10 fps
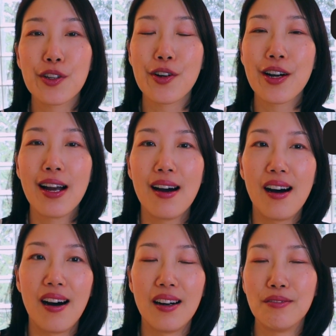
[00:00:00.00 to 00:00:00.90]
or
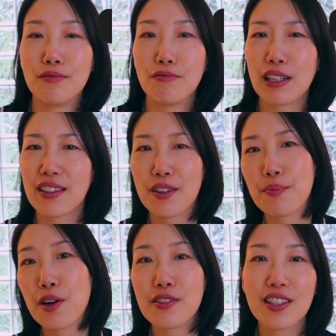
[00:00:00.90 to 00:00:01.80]
what their
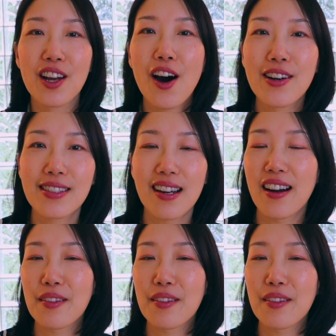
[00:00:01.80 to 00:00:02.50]
pros and cons are.